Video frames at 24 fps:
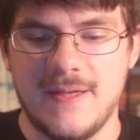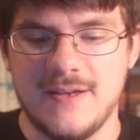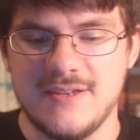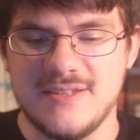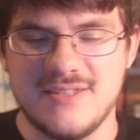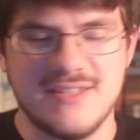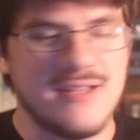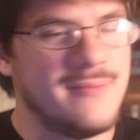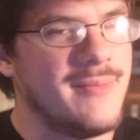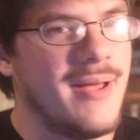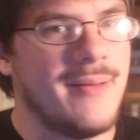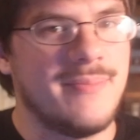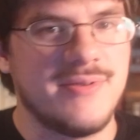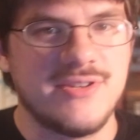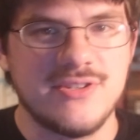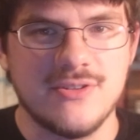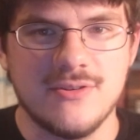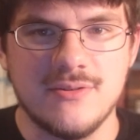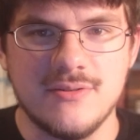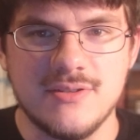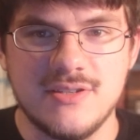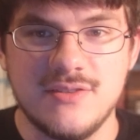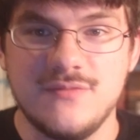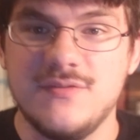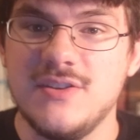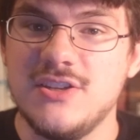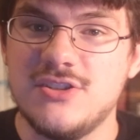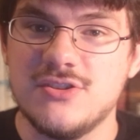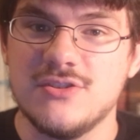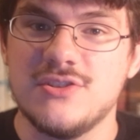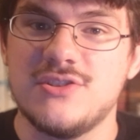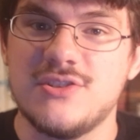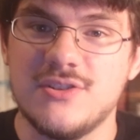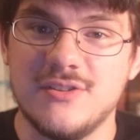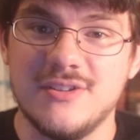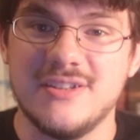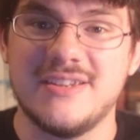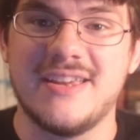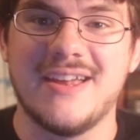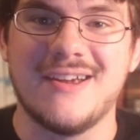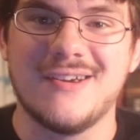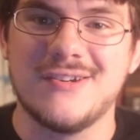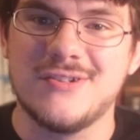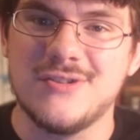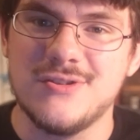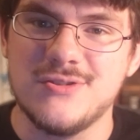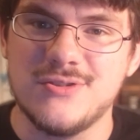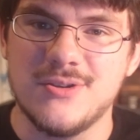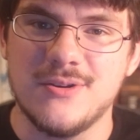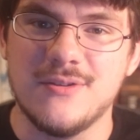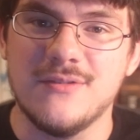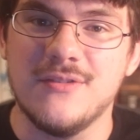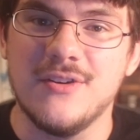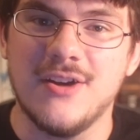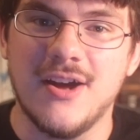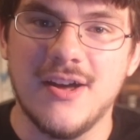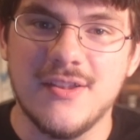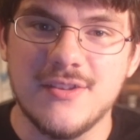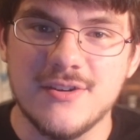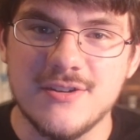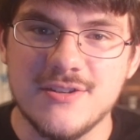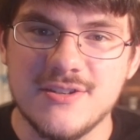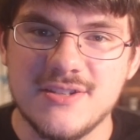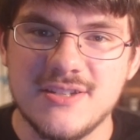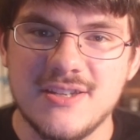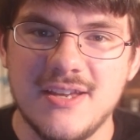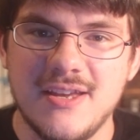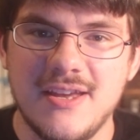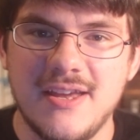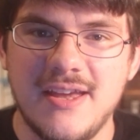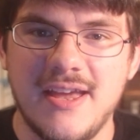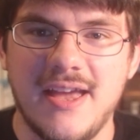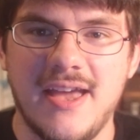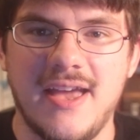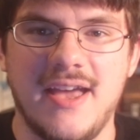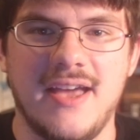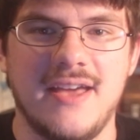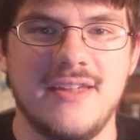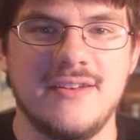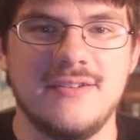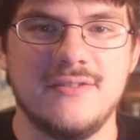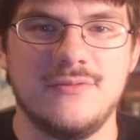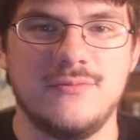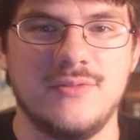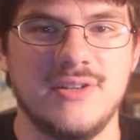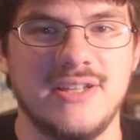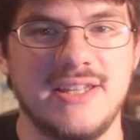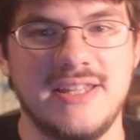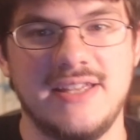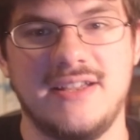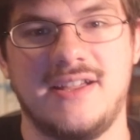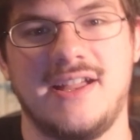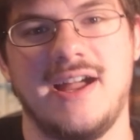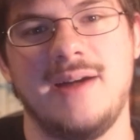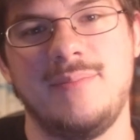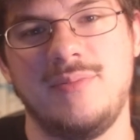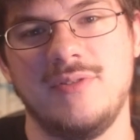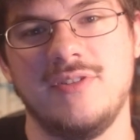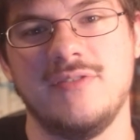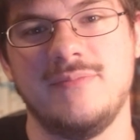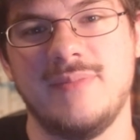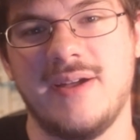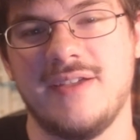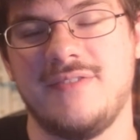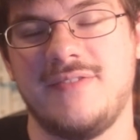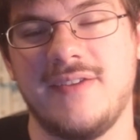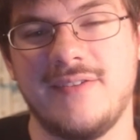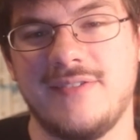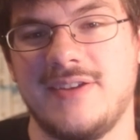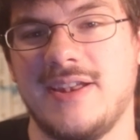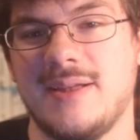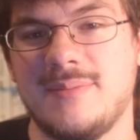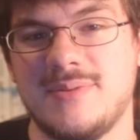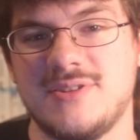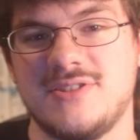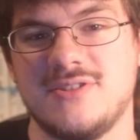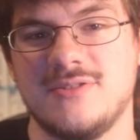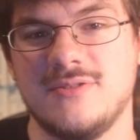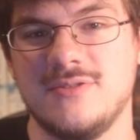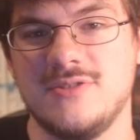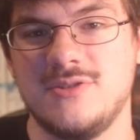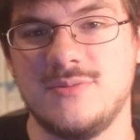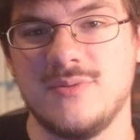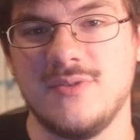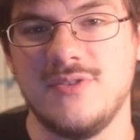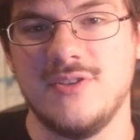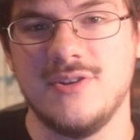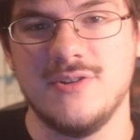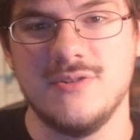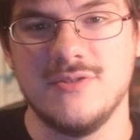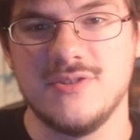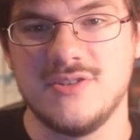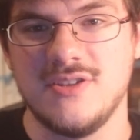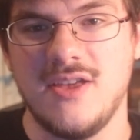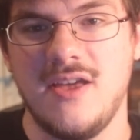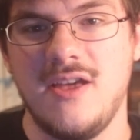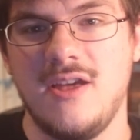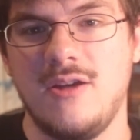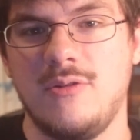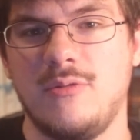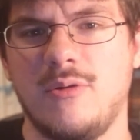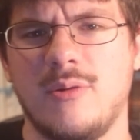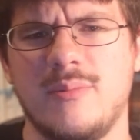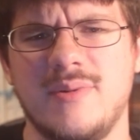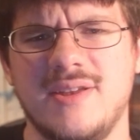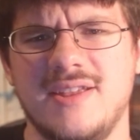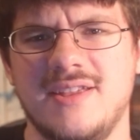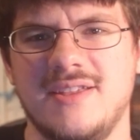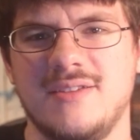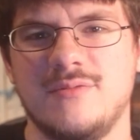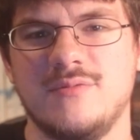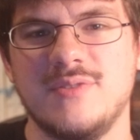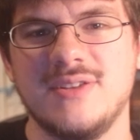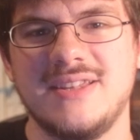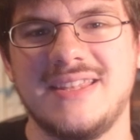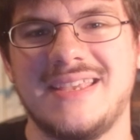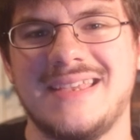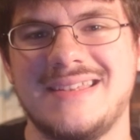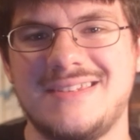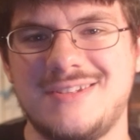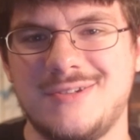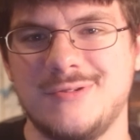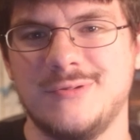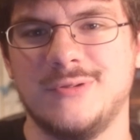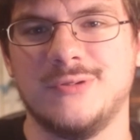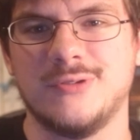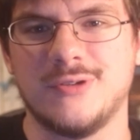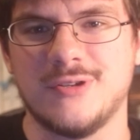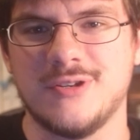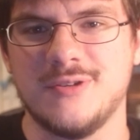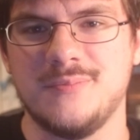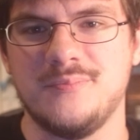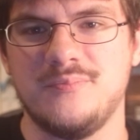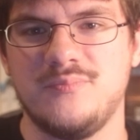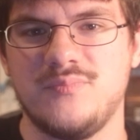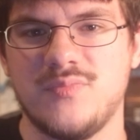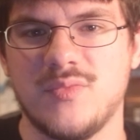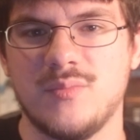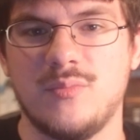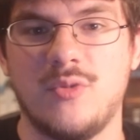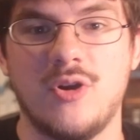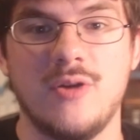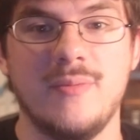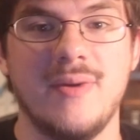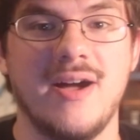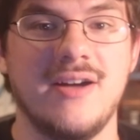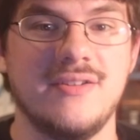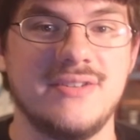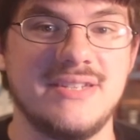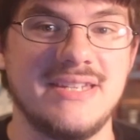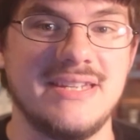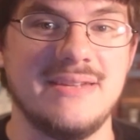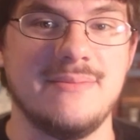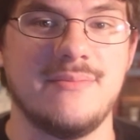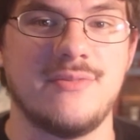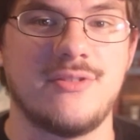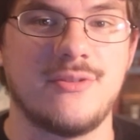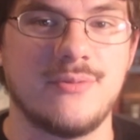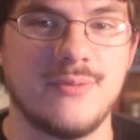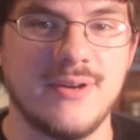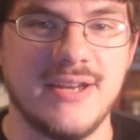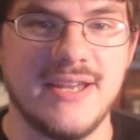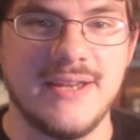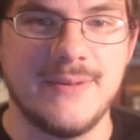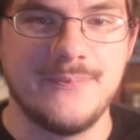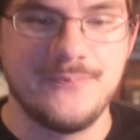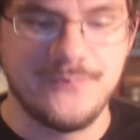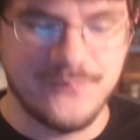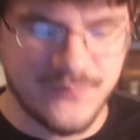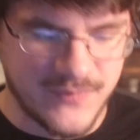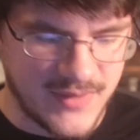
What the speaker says: Some episodes feature certain characters over others, and really a couple of my favorite episodes were those where we really get to learn more about Team 3.